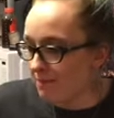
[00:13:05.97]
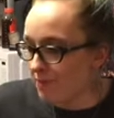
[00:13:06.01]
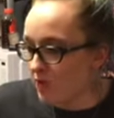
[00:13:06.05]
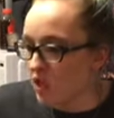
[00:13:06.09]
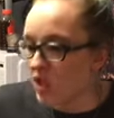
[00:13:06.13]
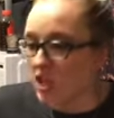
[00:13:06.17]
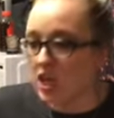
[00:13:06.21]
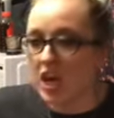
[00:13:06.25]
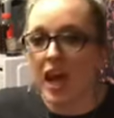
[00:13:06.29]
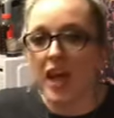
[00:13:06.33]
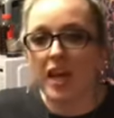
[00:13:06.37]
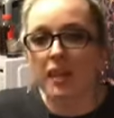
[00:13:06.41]

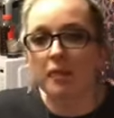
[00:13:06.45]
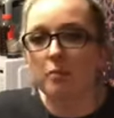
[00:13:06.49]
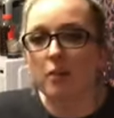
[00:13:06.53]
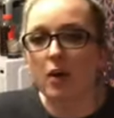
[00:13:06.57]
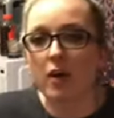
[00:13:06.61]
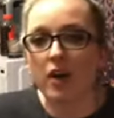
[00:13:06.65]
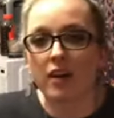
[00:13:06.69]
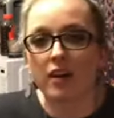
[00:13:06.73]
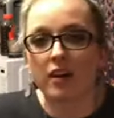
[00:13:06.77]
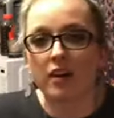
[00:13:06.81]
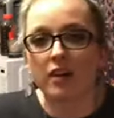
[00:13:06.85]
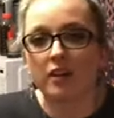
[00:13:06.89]
check
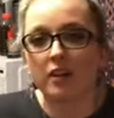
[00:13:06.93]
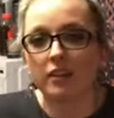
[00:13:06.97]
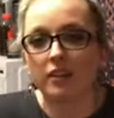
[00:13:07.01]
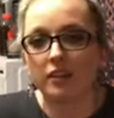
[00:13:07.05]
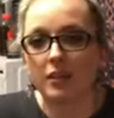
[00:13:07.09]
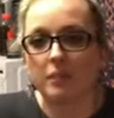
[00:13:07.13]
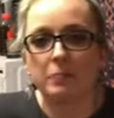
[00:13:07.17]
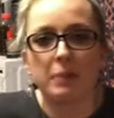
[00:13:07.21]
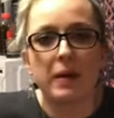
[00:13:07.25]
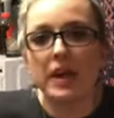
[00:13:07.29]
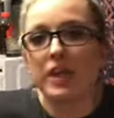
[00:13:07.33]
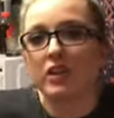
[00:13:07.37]
mark
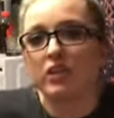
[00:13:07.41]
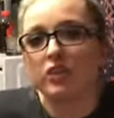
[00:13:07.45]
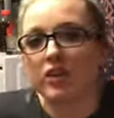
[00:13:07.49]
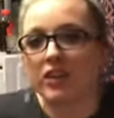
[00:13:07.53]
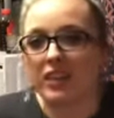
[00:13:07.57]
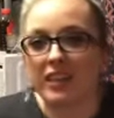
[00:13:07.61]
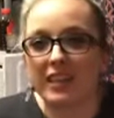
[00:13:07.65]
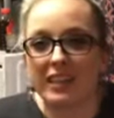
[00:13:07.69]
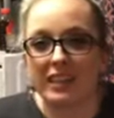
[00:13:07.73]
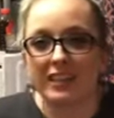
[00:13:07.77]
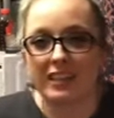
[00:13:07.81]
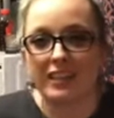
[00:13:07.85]
to
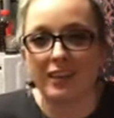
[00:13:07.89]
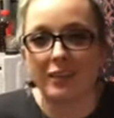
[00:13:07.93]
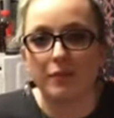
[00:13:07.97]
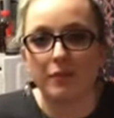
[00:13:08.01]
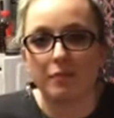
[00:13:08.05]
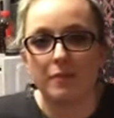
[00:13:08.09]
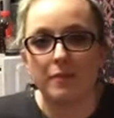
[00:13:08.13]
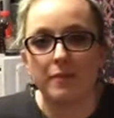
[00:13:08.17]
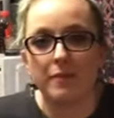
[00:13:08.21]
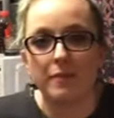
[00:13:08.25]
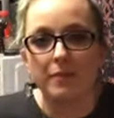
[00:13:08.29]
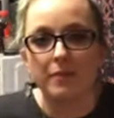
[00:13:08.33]

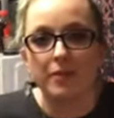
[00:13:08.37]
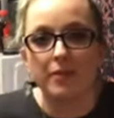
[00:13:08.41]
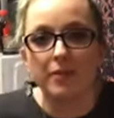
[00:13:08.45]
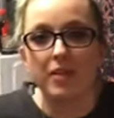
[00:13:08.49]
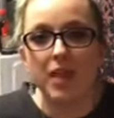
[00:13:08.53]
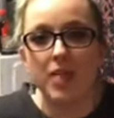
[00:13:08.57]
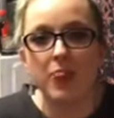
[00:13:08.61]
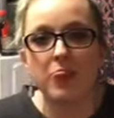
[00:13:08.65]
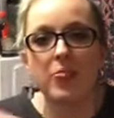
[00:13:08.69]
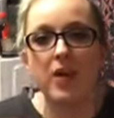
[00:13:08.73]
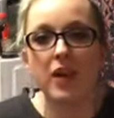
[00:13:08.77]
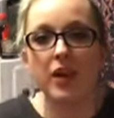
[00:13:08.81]
patriotism,
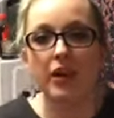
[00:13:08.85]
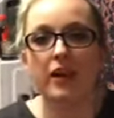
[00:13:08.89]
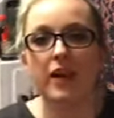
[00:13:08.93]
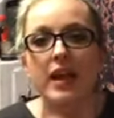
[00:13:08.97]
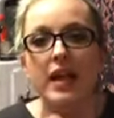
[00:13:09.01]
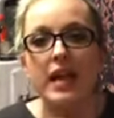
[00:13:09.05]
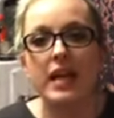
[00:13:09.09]
that their